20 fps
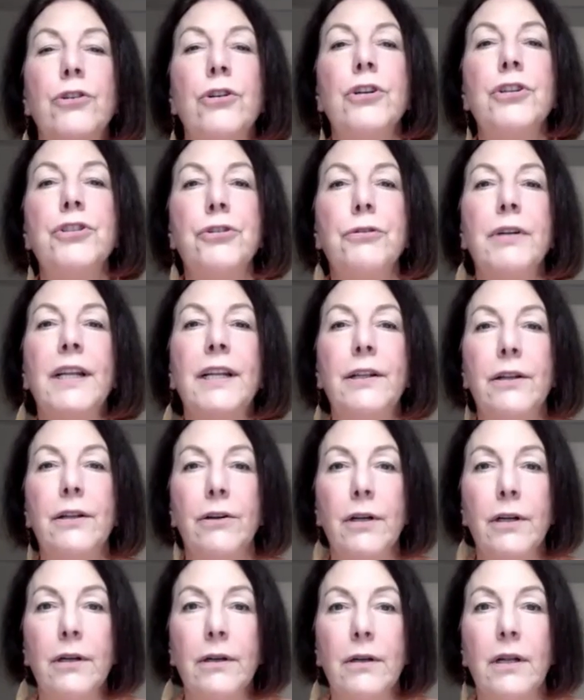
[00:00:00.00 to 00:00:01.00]
nurturing
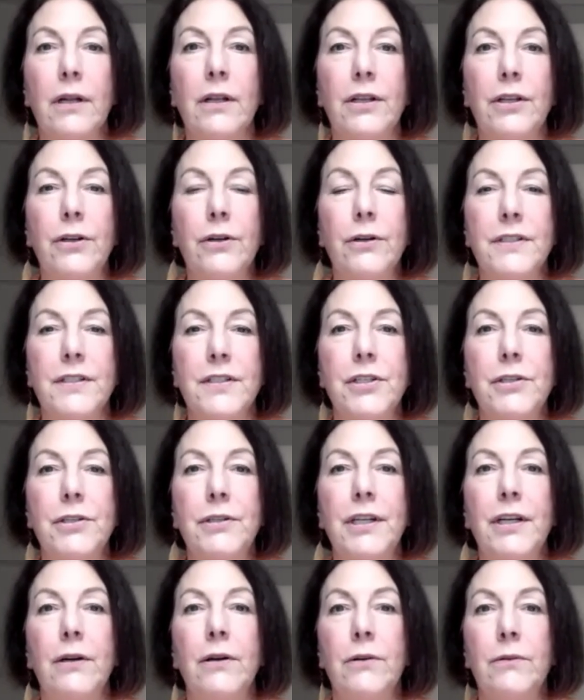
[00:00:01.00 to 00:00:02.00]
your
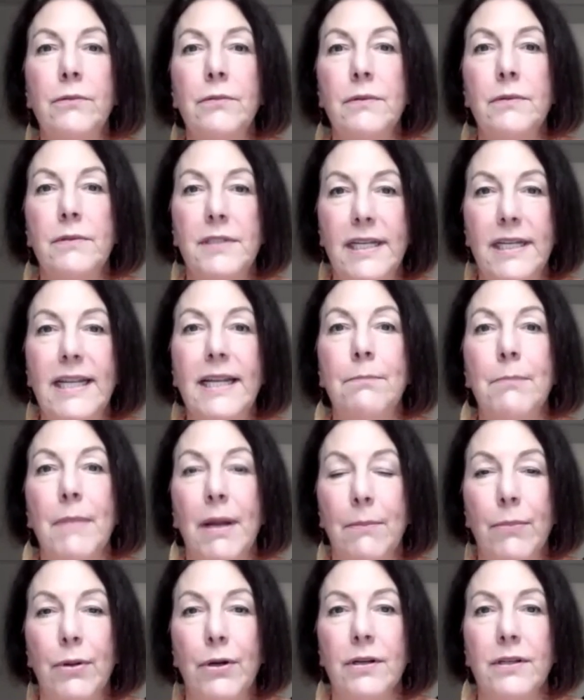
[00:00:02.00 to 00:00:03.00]
studio team
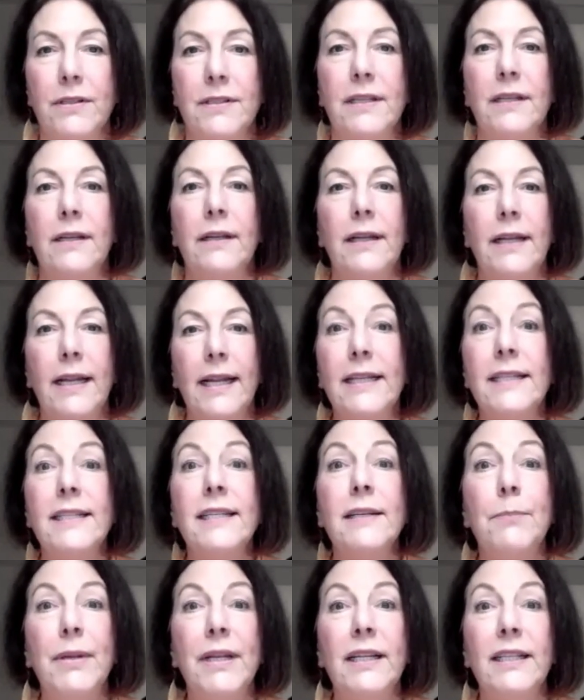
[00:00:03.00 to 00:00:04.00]
members
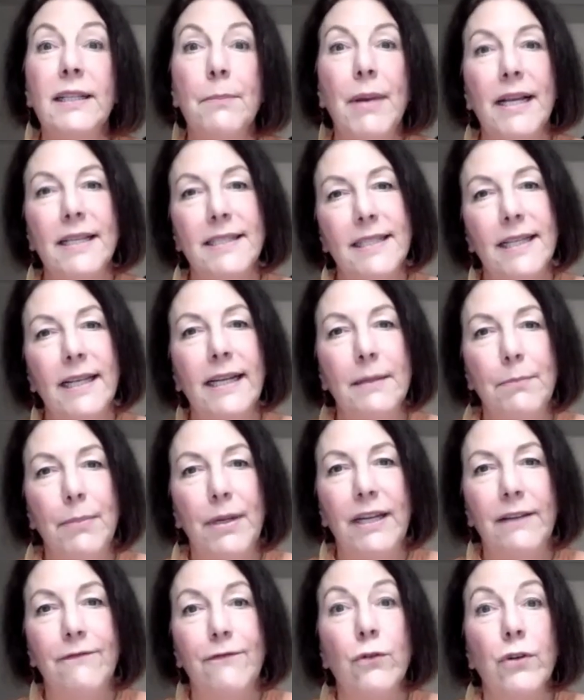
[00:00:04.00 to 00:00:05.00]
into being the best they can
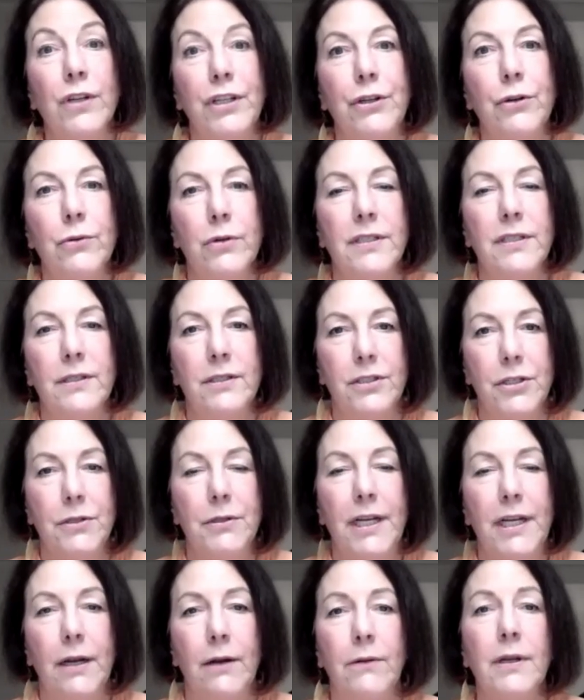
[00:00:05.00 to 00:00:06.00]
be for your
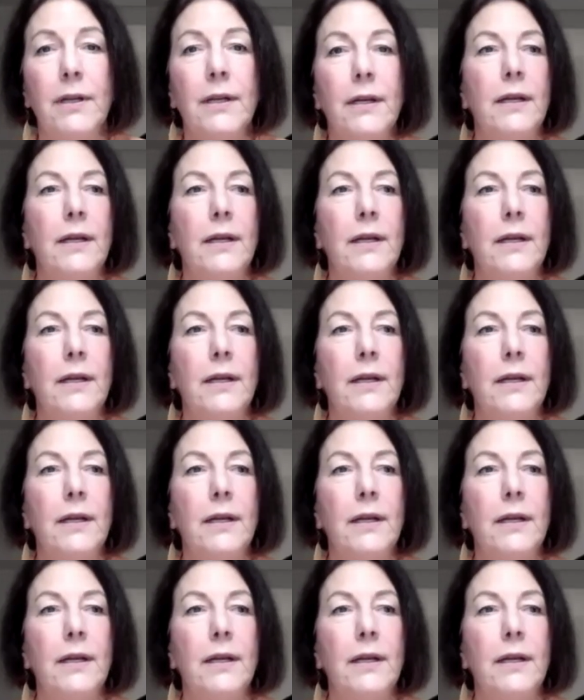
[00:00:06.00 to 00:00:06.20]
studio.